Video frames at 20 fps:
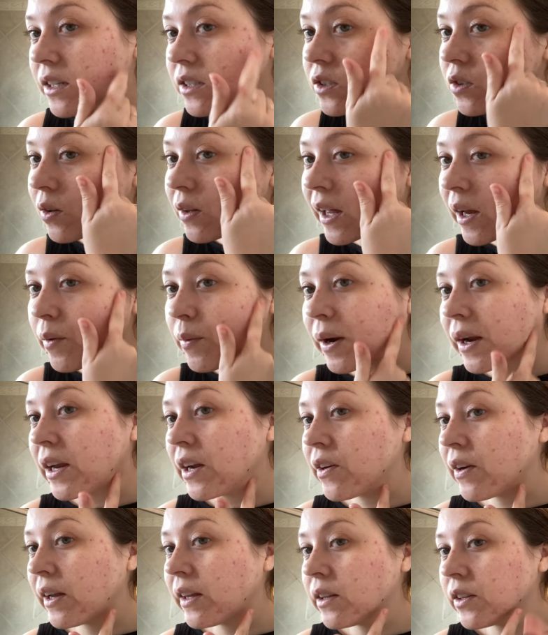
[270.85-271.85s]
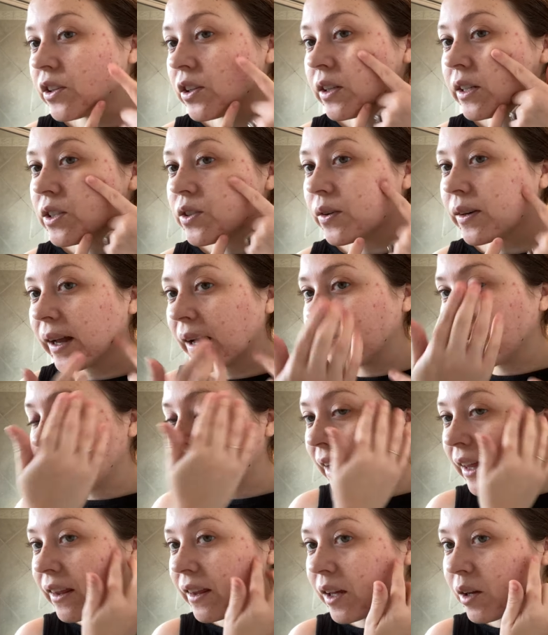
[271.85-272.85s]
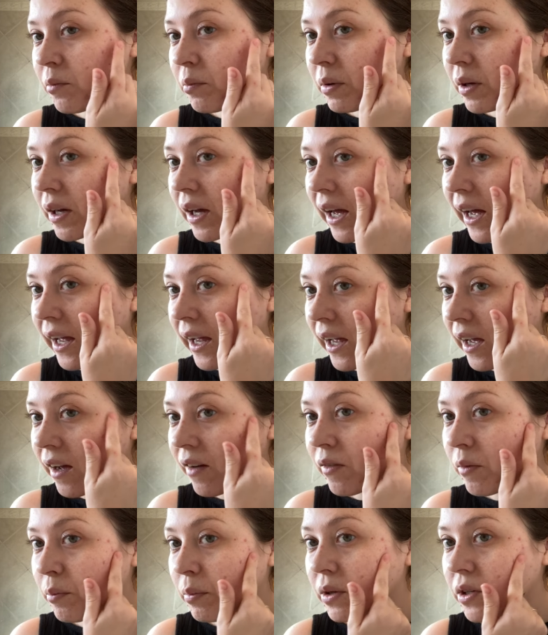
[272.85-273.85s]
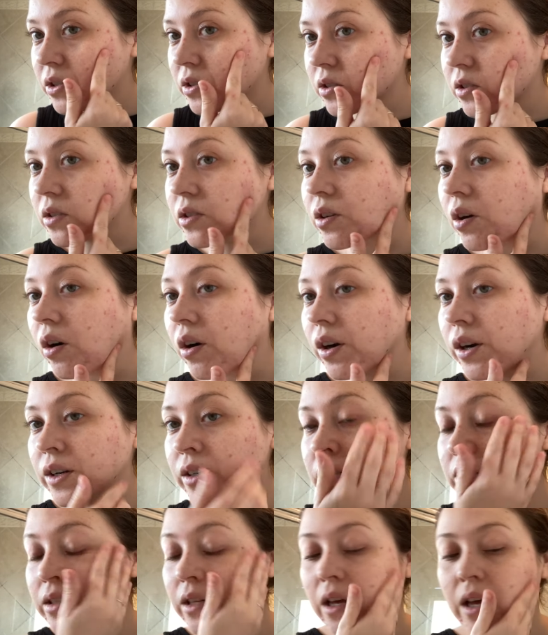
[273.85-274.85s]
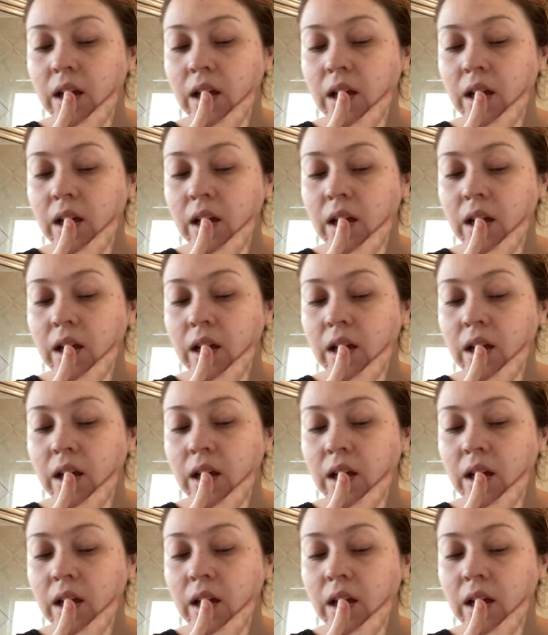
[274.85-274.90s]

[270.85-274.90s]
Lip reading: So like right here, I literally don't have anything, but I have a bunch of scars.